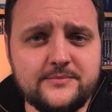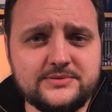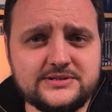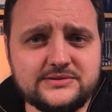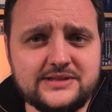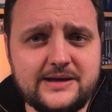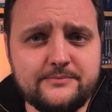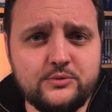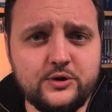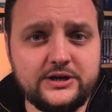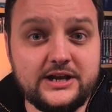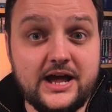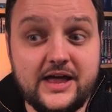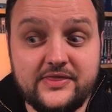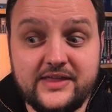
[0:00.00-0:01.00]
up until that
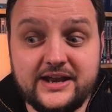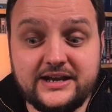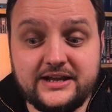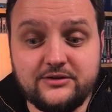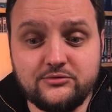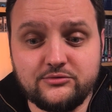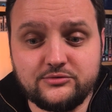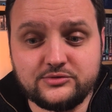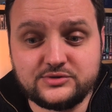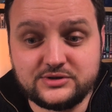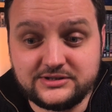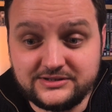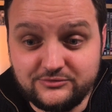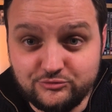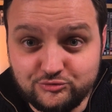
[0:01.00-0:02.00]
point, and then it sort
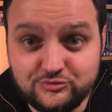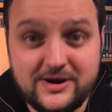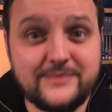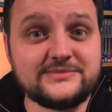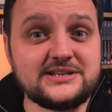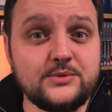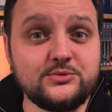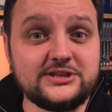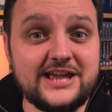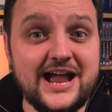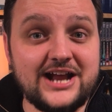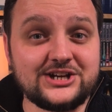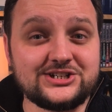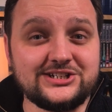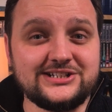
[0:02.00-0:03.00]
of ramped up with the
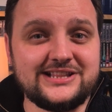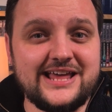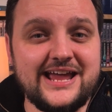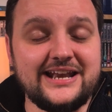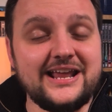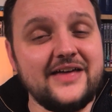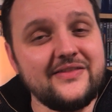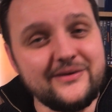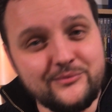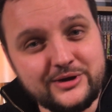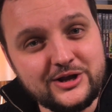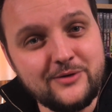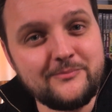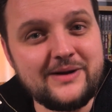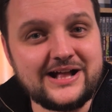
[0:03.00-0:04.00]
action then, and then we
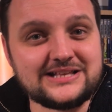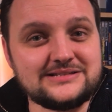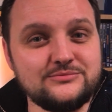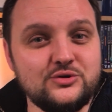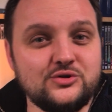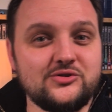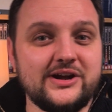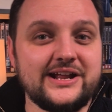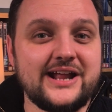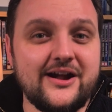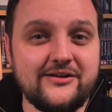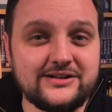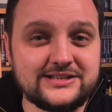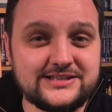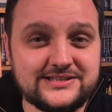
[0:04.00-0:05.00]
got back to more great
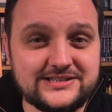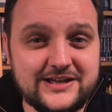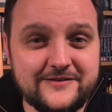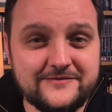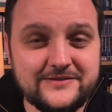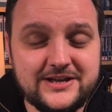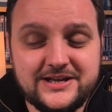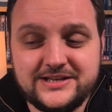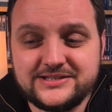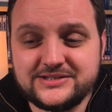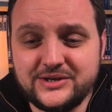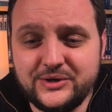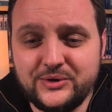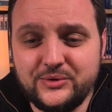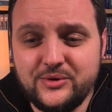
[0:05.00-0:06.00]
character stuff.
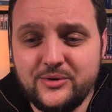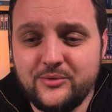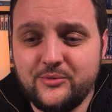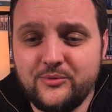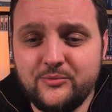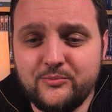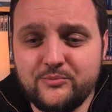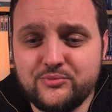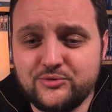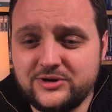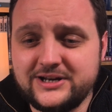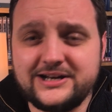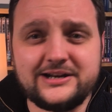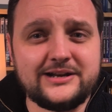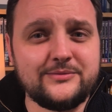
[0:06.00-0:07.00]
So
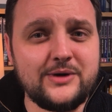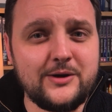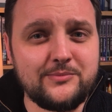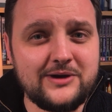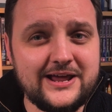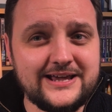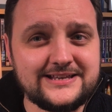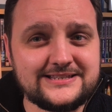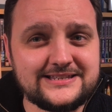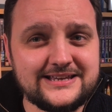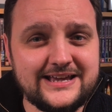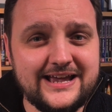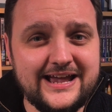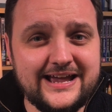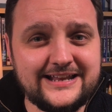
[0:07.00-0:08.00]
brilliantly well placed,
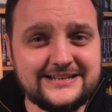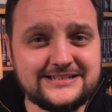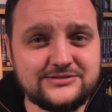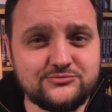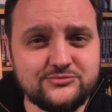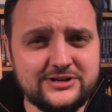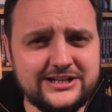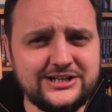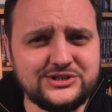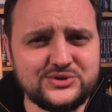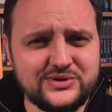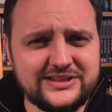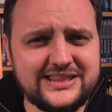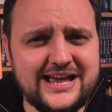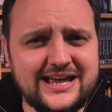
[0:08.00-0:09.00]
and really
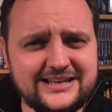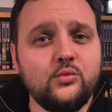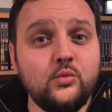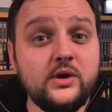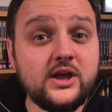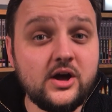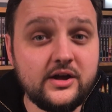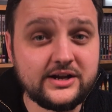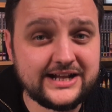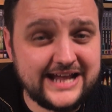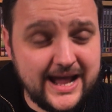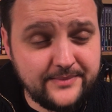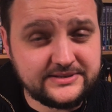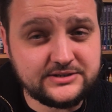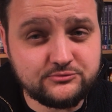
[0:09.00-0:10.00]
enjoyed that. We got
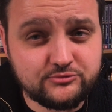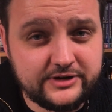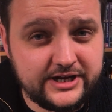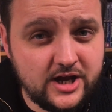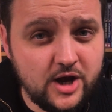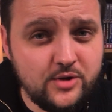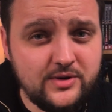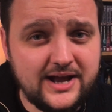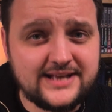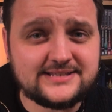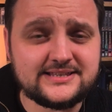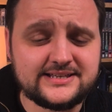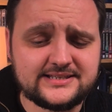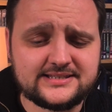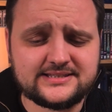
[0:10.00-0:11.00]
Captain Rio as
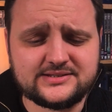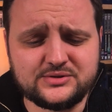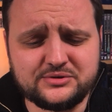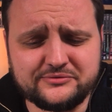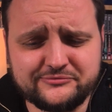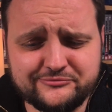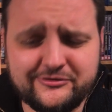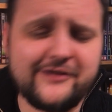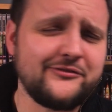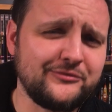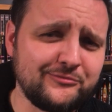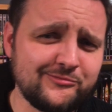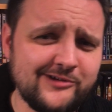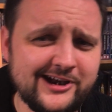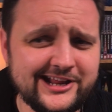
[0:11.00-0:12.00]
this sort of rough
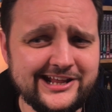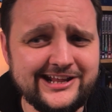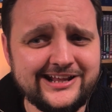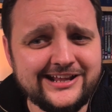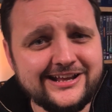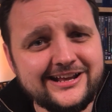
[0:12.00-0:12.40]
and ready